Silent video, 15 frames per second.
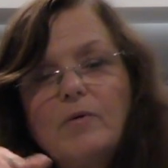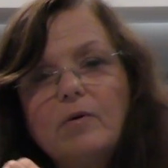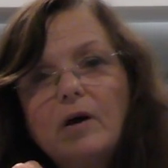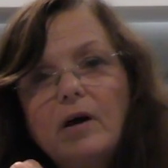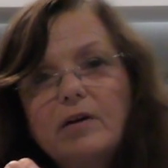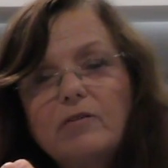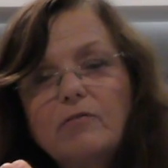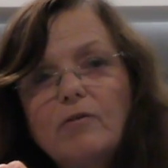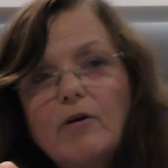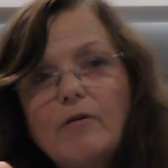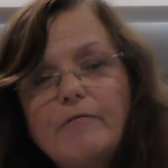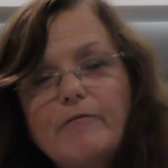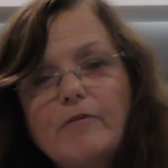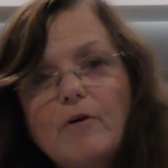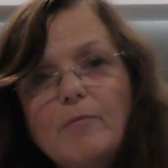and grow
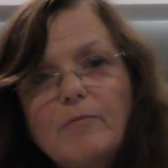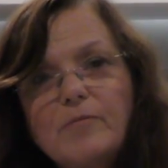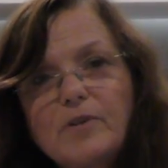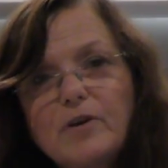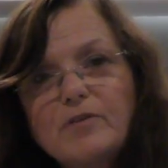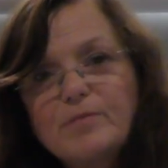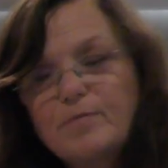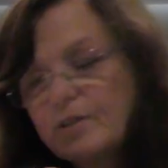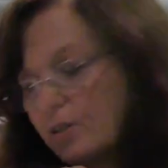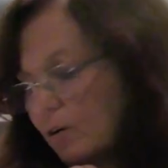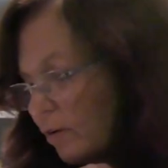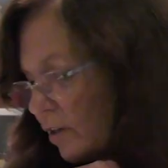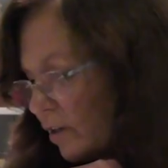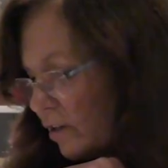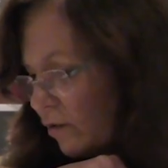from those
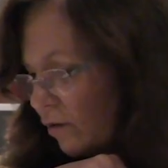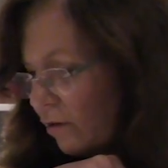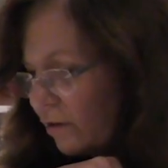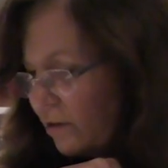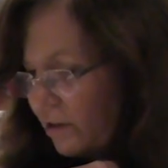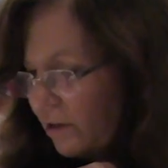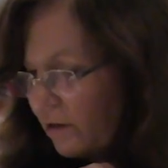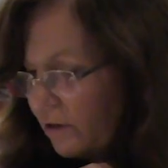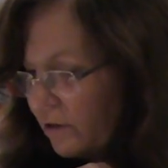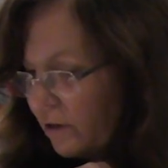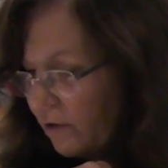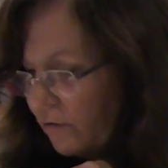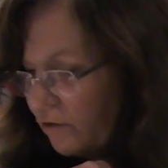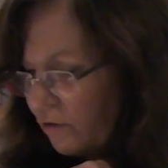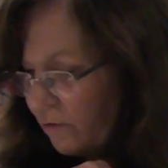platonic solids that I
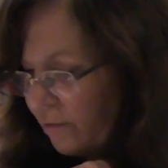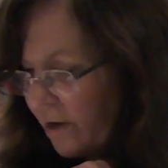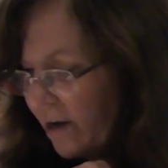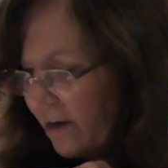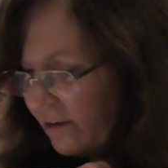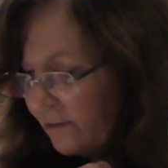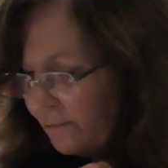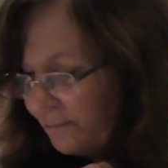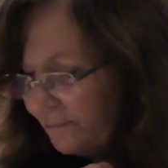told you about.